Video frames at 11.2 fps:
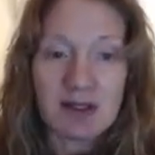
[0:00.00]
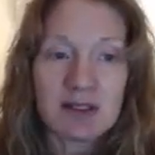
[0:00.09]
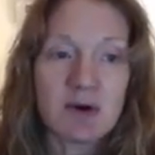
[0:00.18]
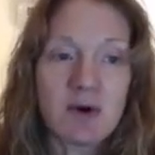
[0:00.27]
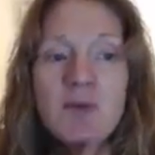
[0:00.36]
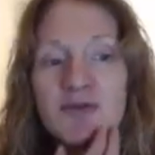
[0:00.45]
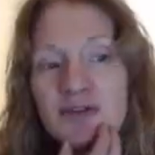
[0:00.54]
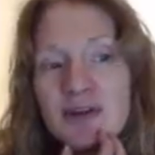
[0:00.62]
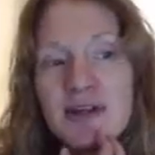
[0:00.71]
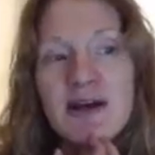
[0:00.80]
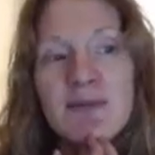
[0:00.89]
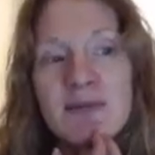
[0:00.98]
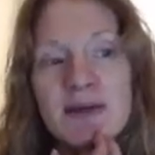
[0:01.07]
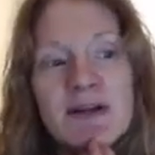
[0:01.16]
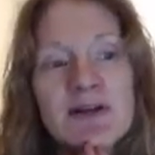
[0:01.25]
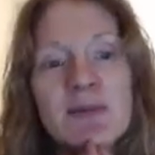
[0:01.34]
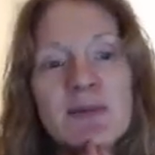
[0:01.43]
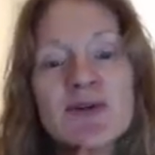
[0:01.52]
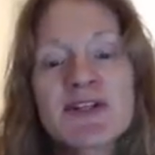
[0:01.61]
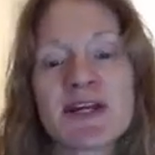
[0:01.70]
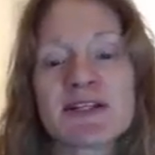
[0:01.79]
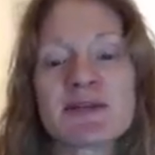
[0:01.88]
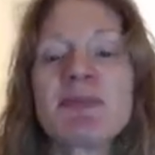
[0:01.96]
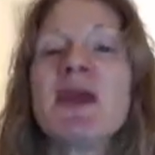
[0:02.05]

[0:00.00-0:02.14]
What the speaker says: So hopefully that made a little bit more sense.